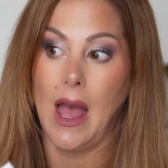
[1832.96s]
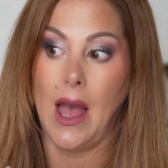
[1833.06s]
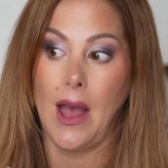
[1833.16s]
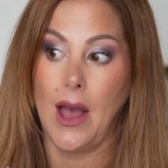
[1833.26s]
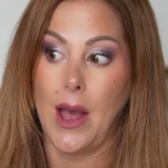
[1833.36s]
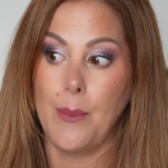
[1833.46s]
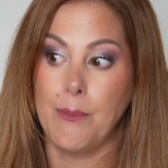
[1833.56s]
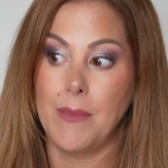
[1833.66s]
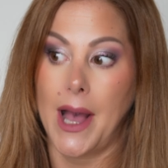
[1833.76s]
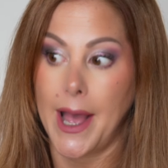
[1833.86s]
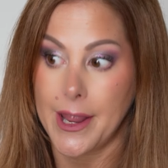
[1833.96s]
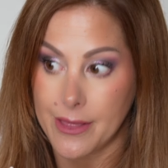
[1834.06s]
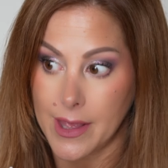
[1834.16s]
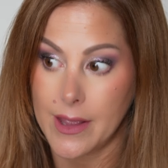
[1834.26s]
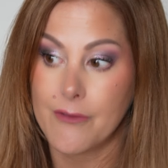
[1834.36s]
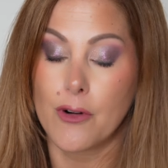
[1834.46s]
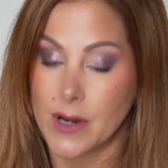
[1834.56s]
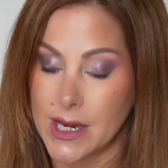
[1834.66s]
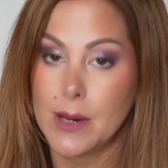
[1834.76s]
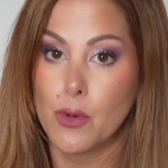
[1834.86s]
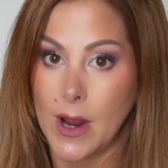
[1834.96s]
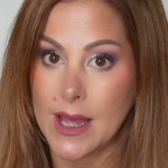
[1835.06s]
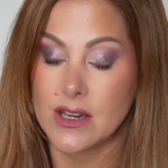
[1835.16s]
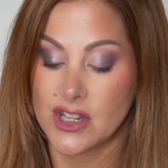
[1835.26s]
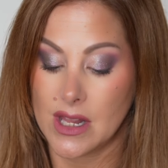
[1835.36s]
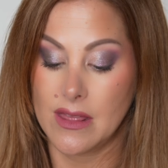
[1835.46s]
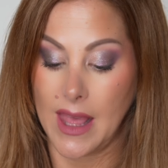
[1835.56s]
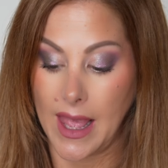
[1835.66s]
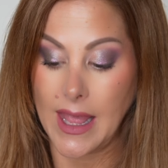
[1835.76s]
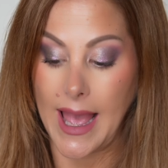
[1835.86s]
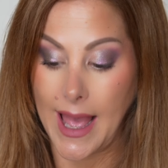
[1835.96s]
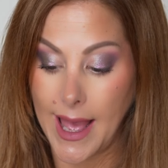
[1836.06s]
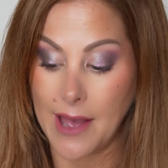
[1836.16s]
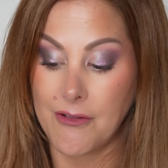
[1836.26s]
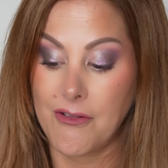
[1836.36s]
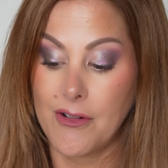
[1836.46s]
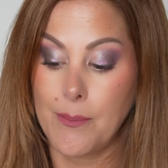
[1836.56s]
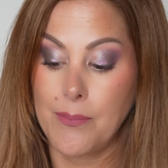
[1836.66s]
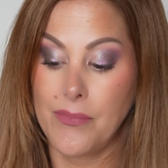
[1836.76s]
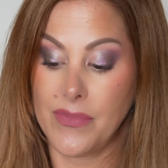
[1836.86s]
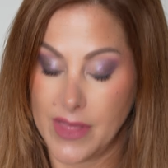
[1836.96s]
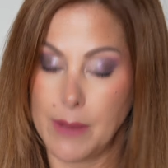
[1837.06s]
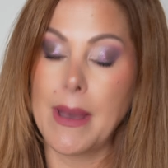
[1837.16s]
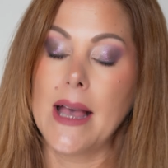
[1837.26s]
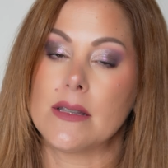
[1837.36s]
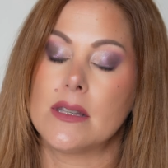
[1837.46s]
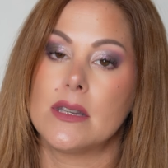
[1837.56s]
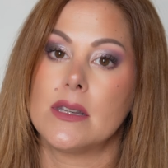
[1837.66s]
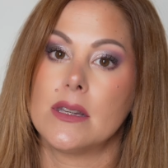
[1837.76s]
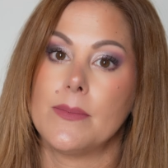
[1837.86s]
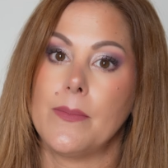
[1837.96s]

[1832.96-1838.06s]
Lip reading: I think for an indie brand, they have the best